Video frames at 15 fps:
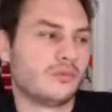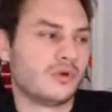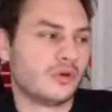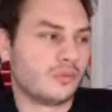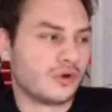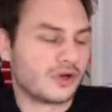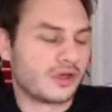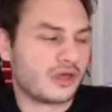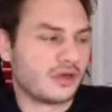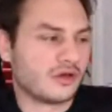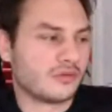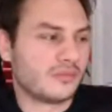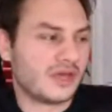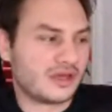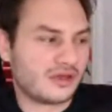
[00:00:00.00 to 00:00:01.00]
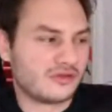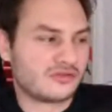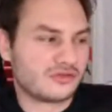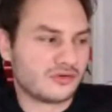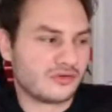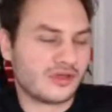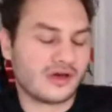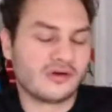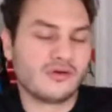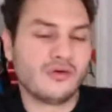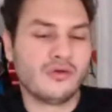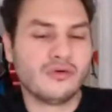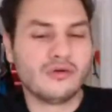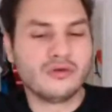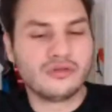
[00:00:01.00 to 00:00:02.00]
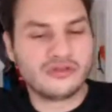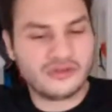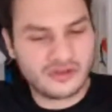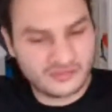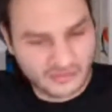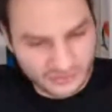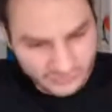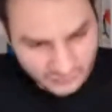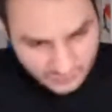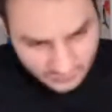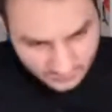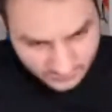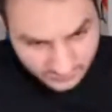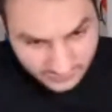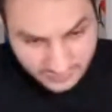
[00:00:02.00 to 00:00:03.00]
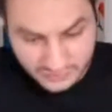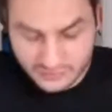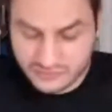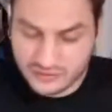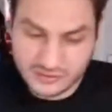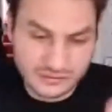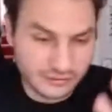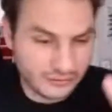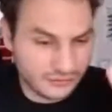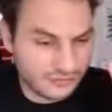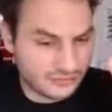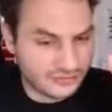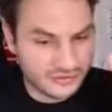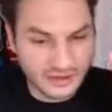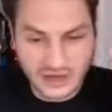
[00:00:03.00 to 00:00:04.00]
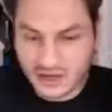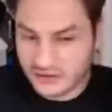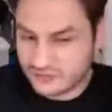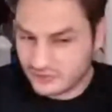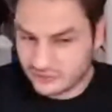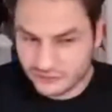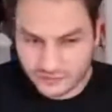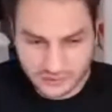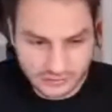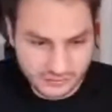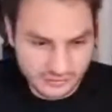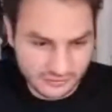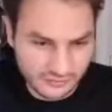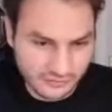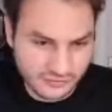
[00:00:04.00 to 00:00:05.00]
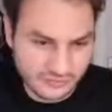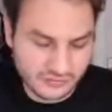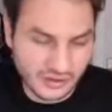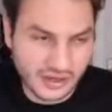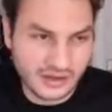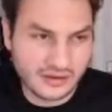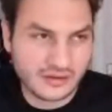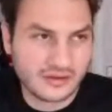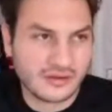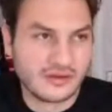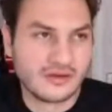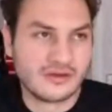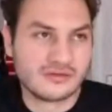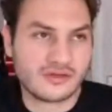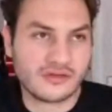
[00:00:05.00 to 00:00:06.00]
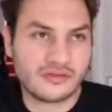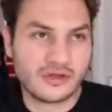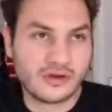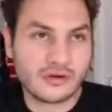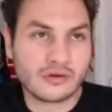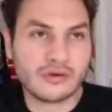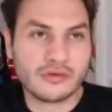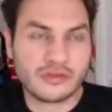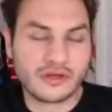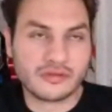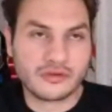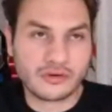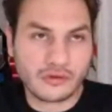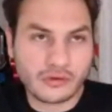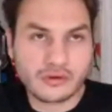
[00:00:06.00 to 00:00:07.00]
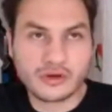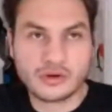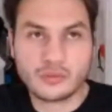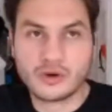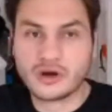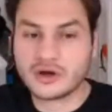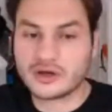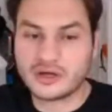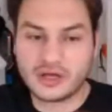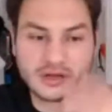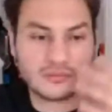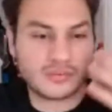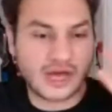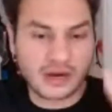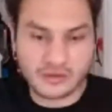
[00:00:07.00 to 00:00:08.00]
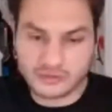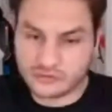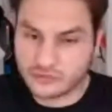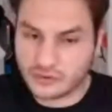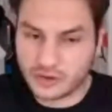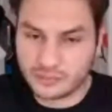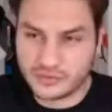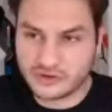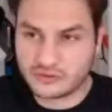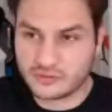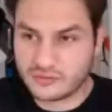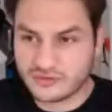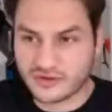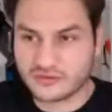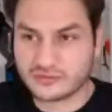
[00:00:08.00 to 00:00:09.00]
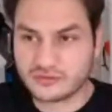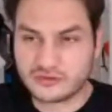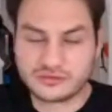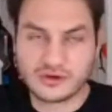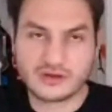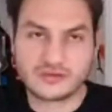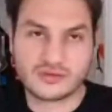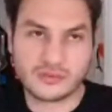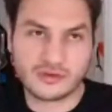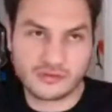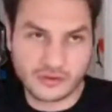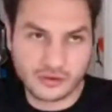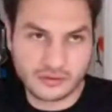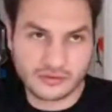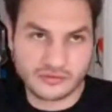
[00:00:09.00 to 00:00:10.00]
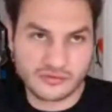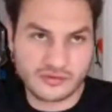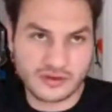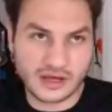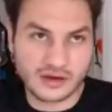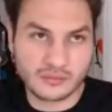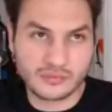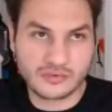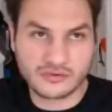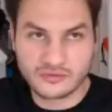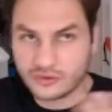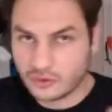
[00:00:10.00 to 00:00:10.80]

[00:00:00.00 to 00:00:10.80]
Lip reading: we're working on making sure that all the DeFi tokens, and this includes Avi's tokens, right? That they're all going to work in ParaSwap, because we've had to restrict some of the tokens now because